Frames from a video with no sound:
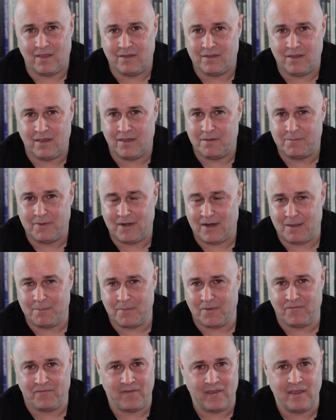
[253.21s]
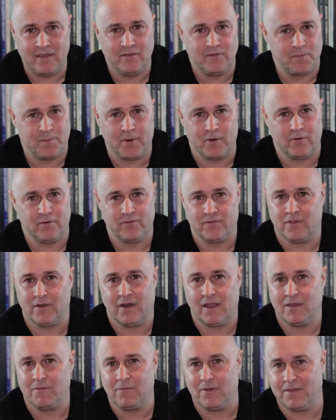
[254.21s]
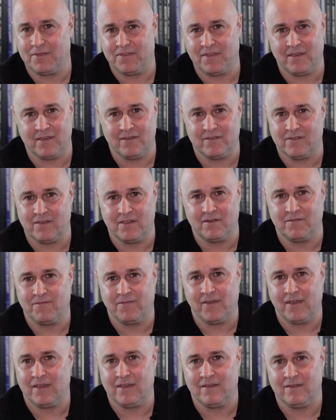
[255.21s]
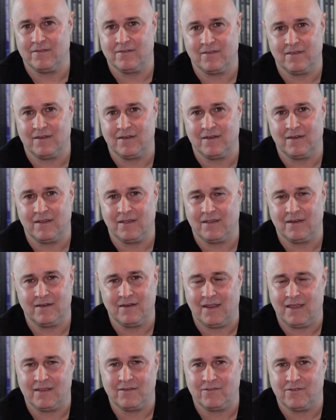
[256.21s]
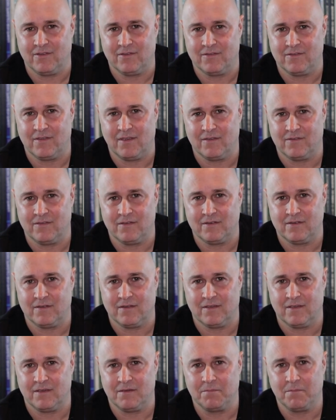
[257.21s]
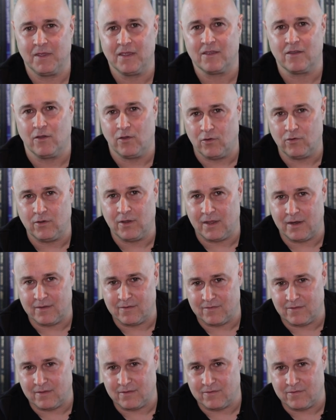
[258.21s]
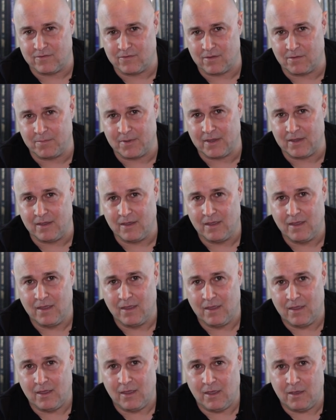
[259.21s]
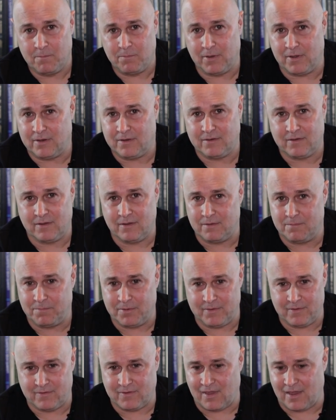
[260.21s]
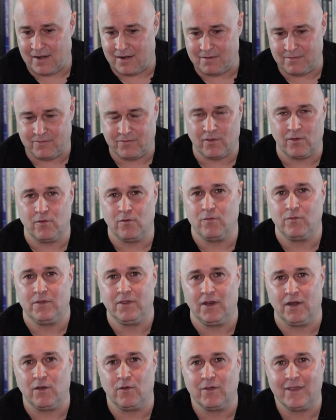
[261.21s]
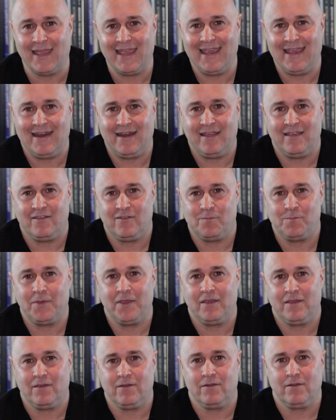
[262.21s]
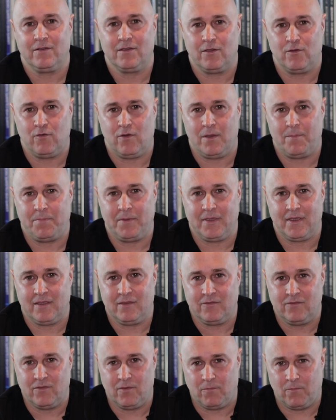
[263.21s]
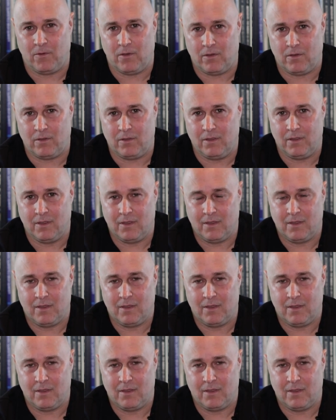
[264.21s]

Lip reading: I mean, I'm a phase person. I want things in phase, and that just doesn't make a whole lot of sense to me. But can a speaker go up against the wall?